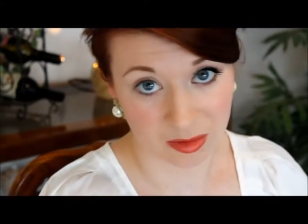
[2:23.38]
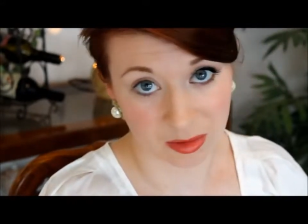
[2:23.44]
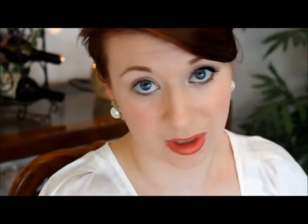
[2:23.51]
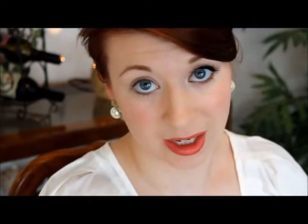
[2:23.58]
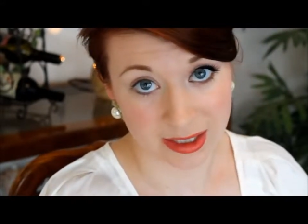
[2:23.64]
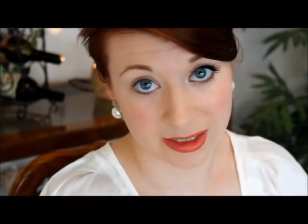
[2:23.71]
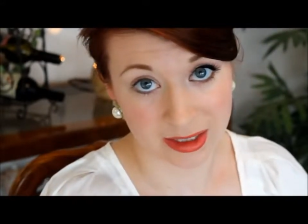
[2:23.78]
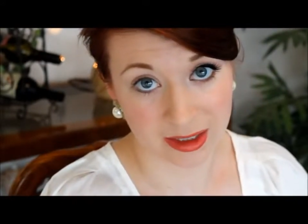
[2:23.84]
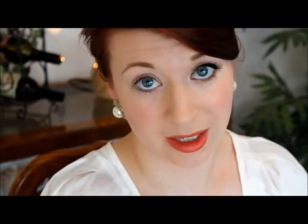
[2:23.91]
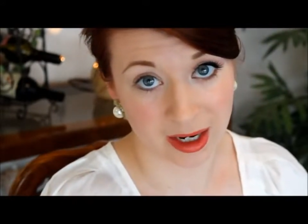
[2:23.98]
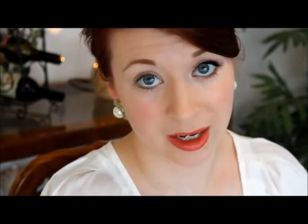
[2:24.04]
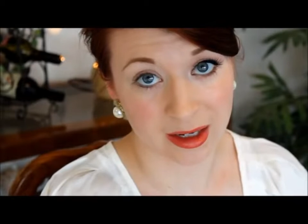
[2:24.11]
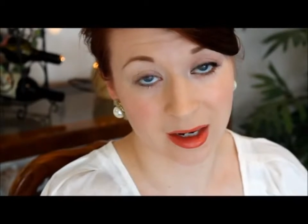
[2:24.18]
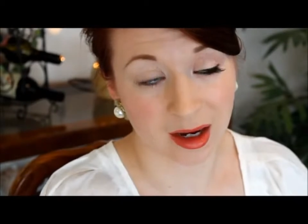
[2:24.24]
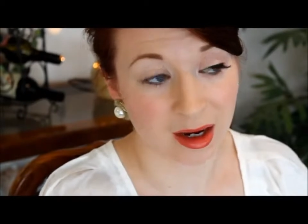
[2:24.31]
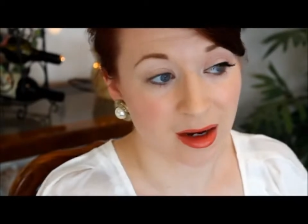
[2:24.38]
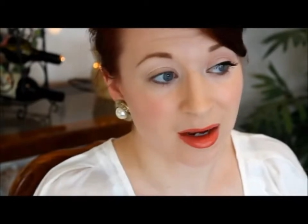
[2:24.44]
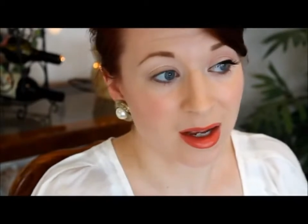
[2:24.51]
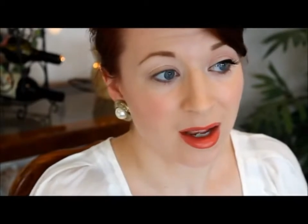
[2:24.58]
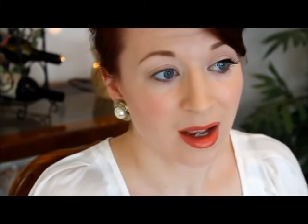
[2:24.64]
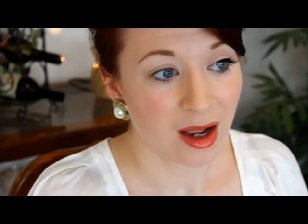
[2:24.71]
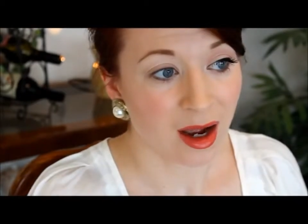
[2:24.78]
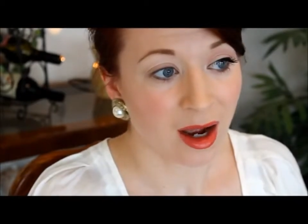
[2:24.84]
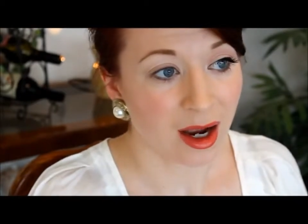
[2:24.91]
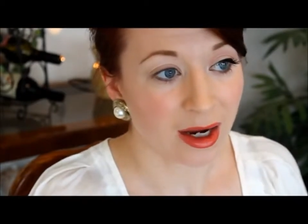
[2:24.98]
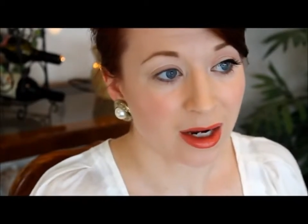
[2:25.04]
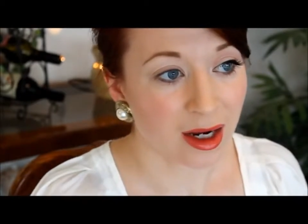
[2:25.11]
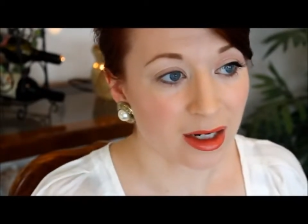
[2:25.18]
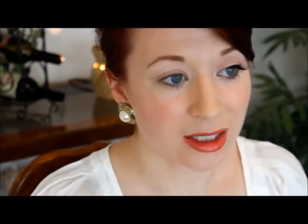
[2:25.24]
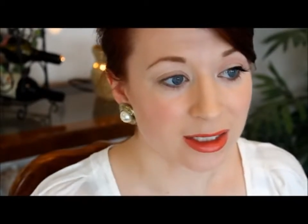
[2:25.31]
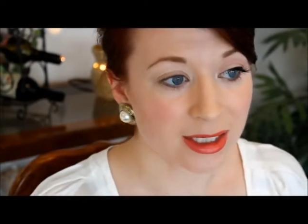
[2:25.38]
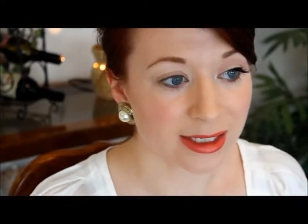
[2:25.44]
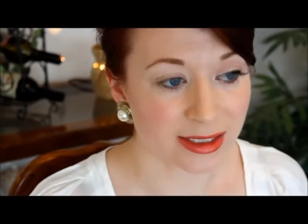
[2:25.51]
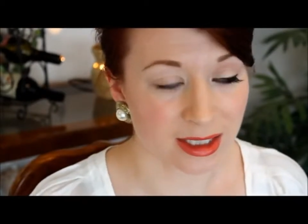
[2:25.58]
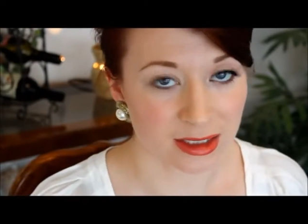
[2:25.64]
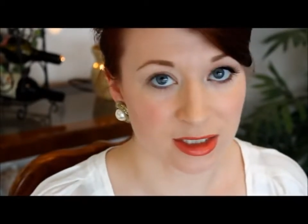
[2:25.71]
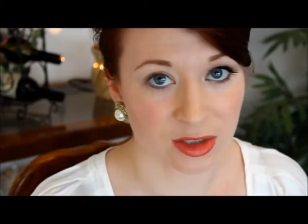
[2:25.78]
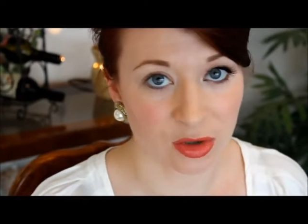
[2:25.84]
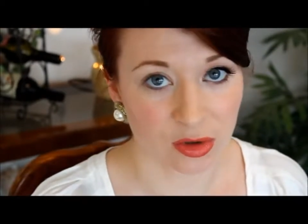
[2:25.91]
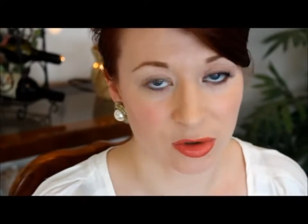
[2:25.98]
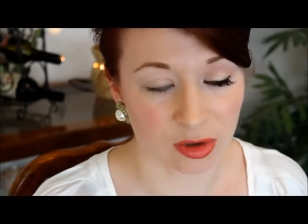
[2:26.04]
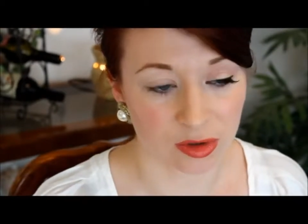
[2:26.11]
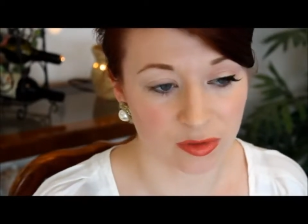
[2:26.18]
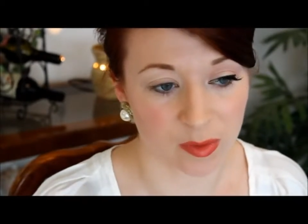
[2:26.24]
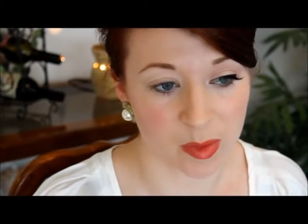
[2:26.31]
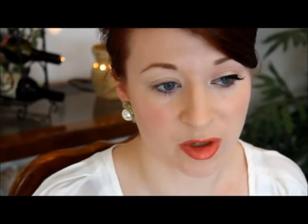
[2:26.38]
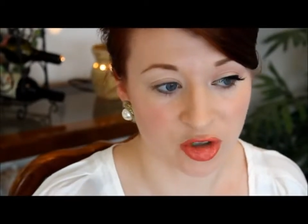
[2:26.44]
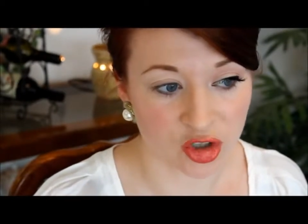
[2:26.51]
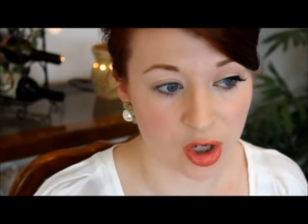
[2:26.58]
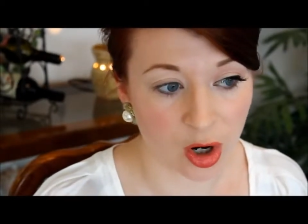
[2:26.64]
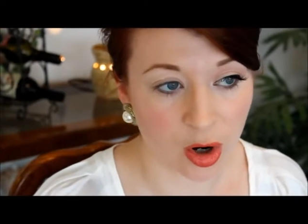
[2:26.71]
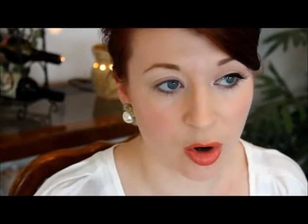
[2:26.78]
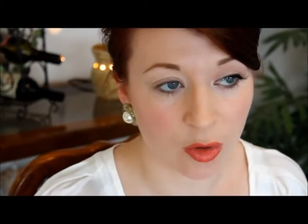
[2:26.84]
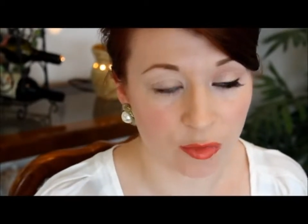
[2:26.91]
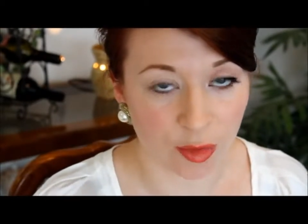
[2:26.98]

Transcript: of what I did. And I kind of dissected her look from the show,